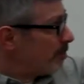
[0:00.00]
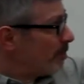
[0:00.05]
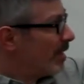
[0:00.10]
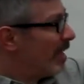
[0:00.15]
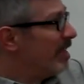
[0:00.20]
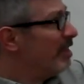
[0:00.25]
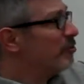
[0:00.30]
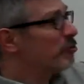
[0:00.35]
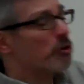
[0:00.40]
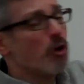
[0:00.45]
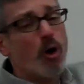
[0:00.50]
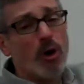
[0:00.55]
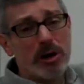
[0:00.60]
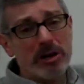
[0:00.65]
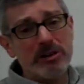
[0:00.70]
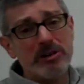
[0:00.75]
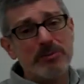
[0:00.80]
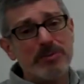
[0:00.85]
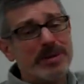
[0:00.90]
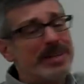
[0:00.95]
is going
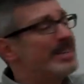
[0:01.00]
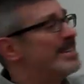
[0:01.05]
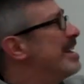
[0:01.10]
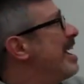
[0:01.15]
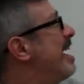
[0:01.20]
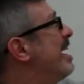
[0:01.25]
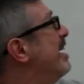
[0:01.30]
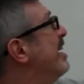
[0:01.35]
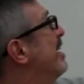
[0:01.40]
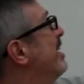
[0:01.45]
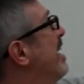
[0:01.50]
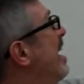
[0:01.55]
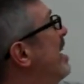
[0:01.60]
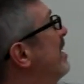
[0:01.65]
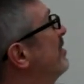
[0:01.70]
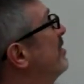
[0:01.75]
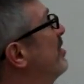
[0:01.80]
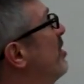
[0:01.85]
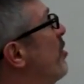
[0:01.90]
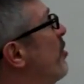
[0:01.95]
to be taken
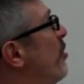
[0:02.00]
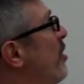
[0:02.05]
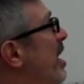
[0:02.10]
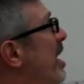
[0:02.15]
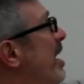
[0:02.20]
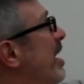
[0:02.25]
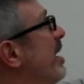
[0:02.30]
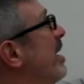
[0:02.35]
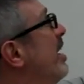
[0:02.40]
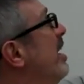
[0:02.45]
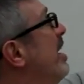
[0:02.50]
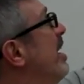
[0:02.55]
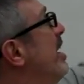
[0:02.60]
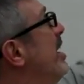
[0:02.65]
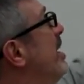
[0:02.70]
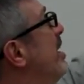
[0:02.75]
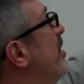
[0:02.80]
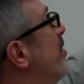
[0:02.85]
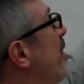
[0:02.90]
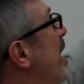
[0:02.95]
as the thing
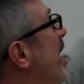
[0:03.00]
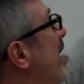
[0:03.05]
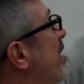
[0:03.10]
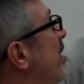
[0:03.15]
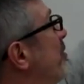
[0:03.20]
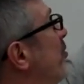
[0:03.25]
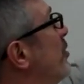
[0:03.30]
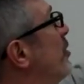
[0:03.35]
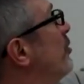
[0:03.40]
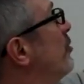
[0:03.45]
that is the